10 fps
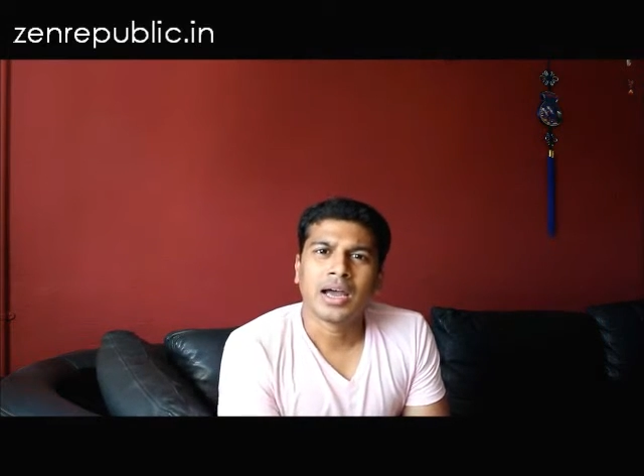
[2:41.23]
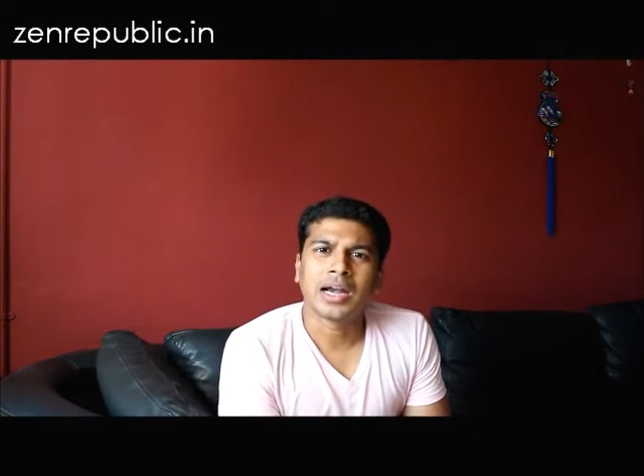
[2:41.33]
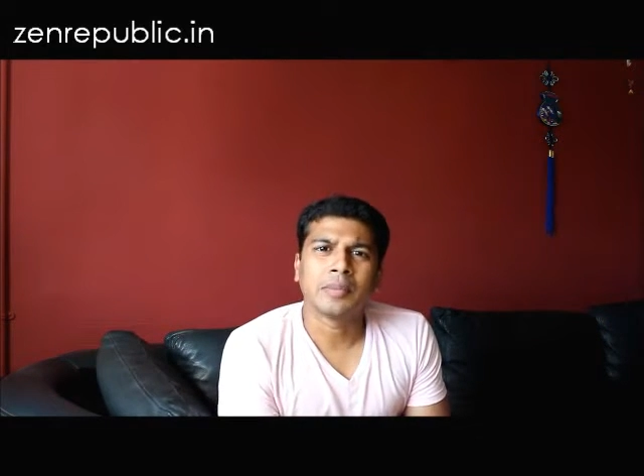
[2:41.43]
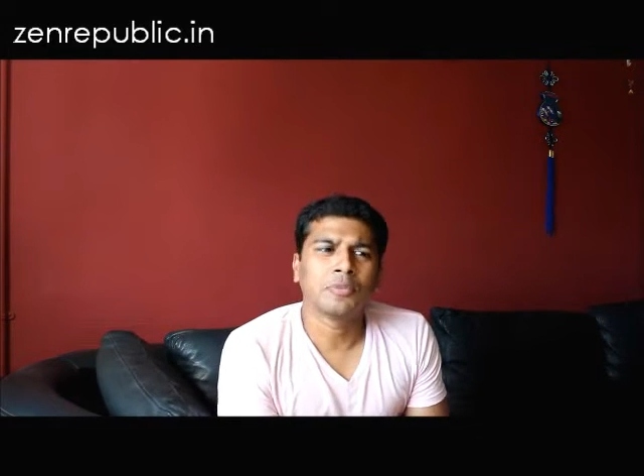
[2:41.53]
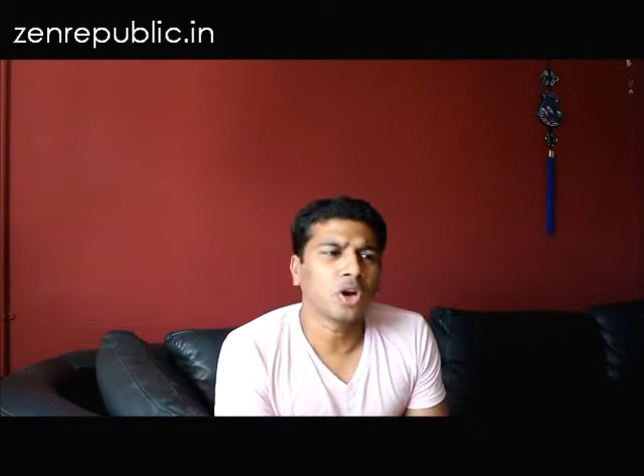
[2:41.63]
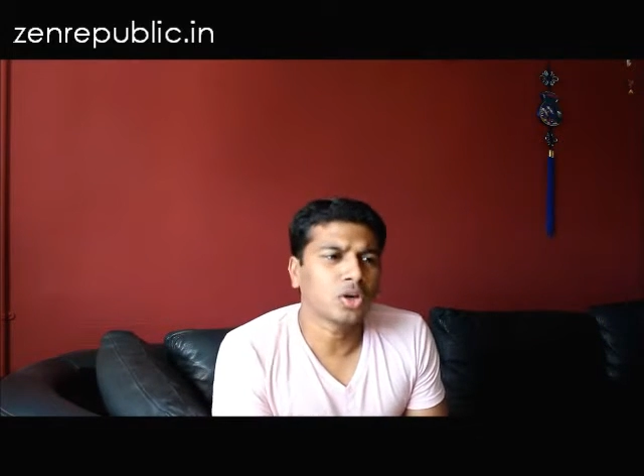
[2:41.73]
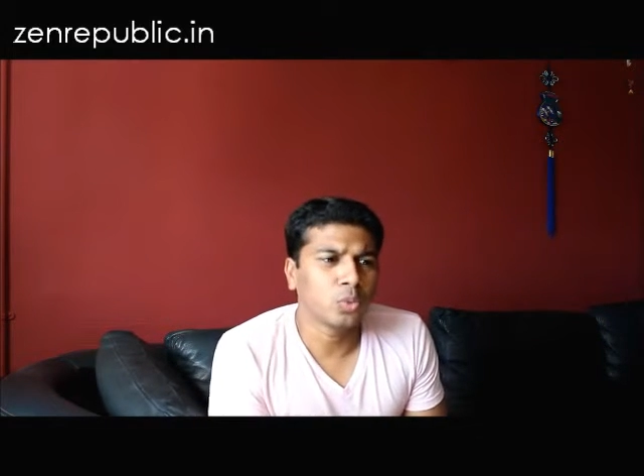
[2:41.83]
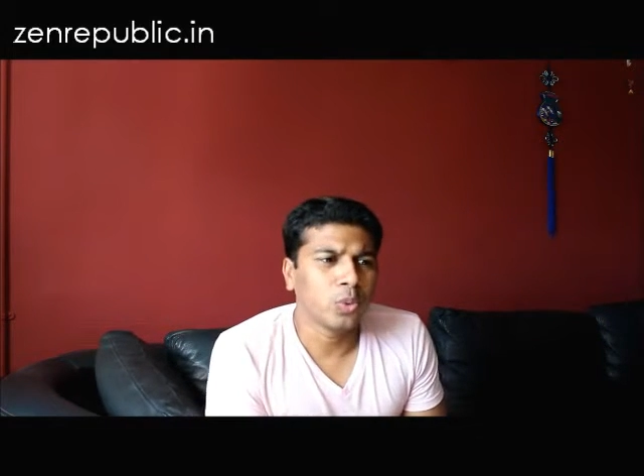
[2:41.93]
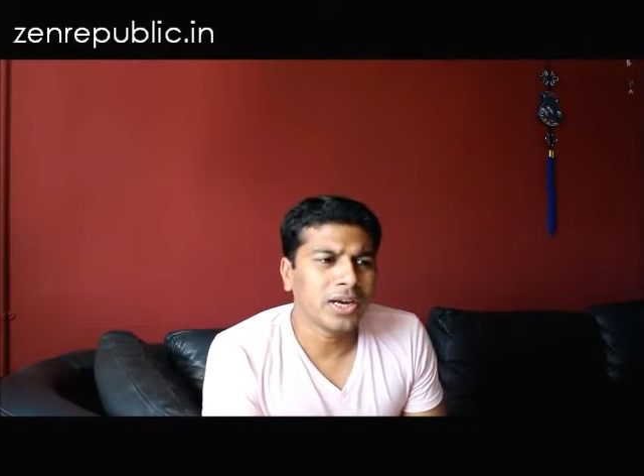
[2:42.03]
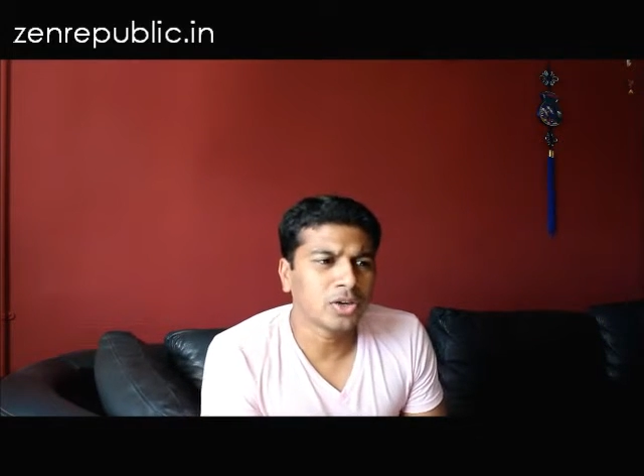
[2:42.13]
And I'm
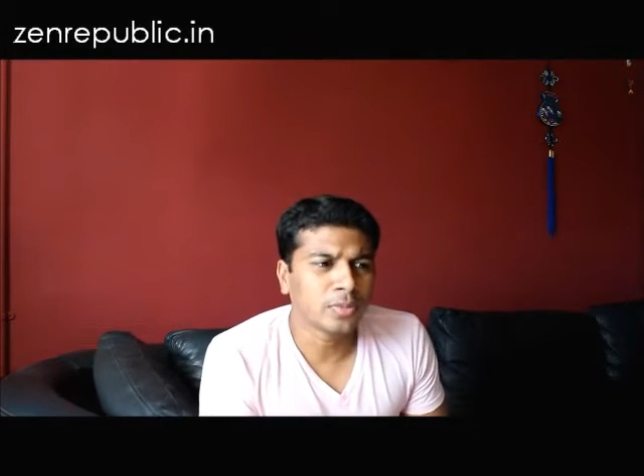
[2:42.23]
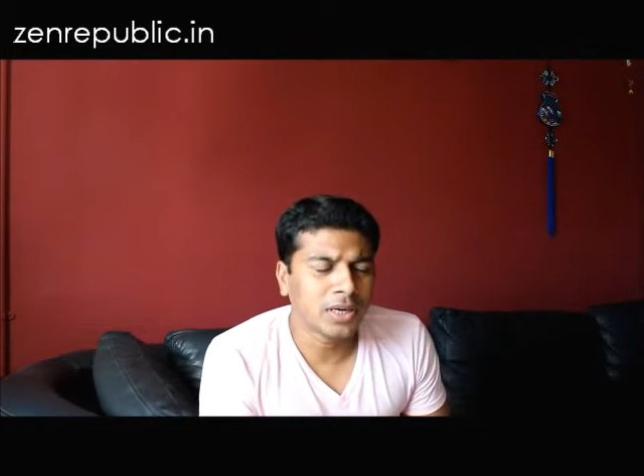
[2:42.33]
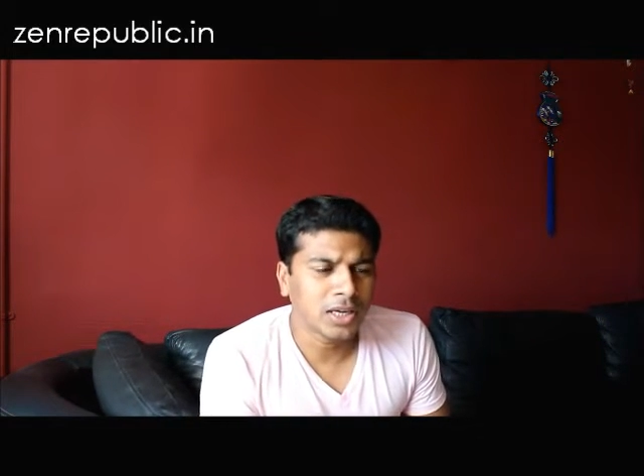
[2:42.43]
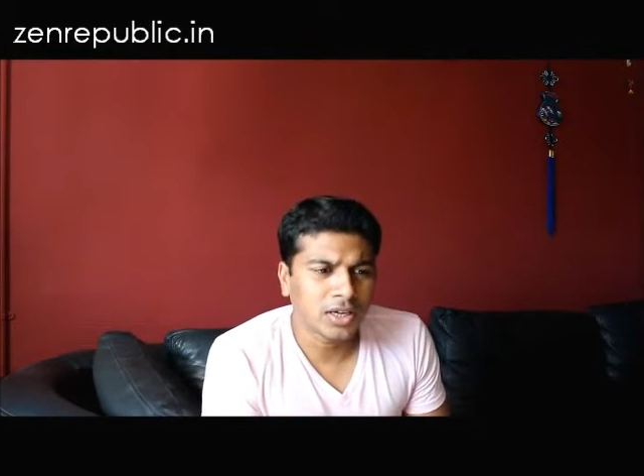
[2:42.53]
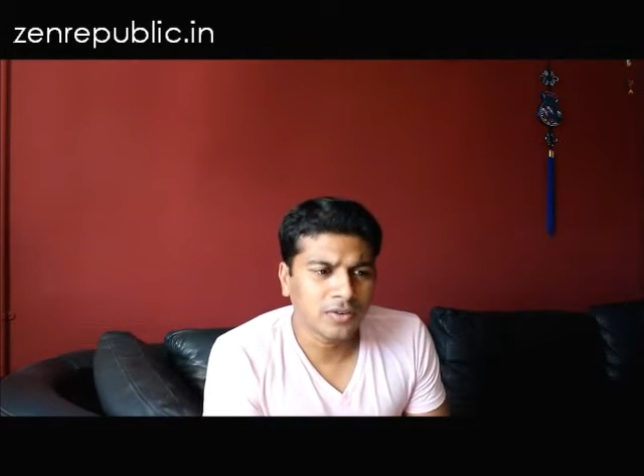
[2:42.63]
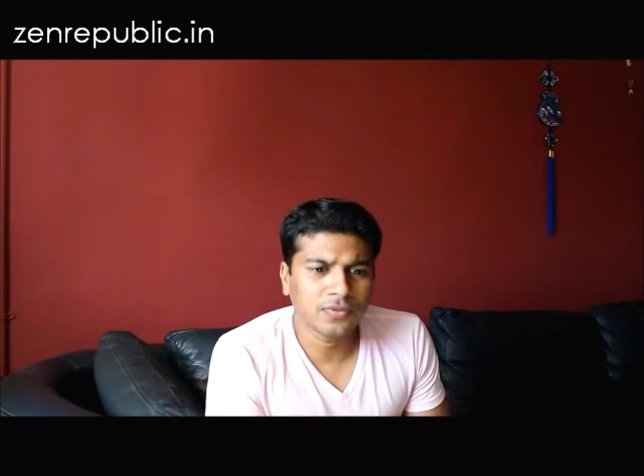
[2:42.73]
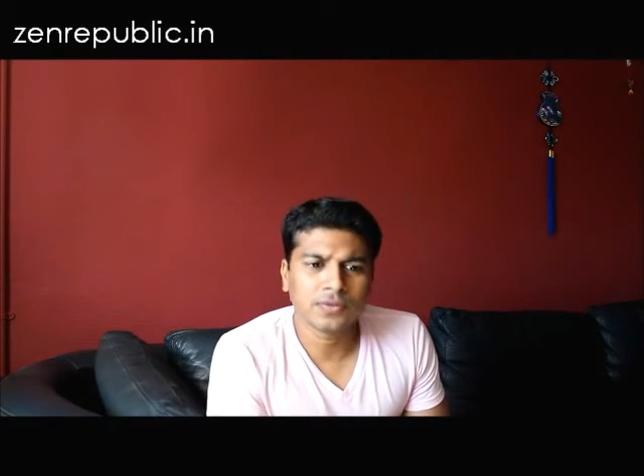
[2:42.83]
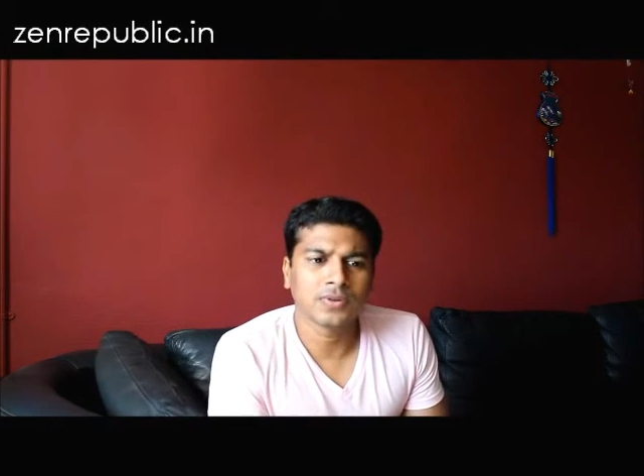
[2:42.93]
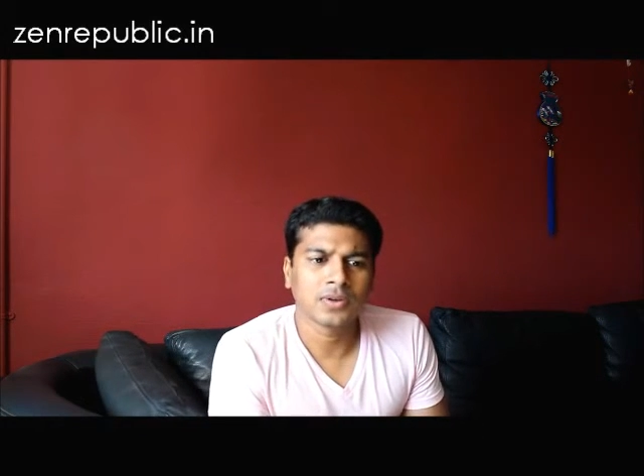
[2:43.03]
not willing to believe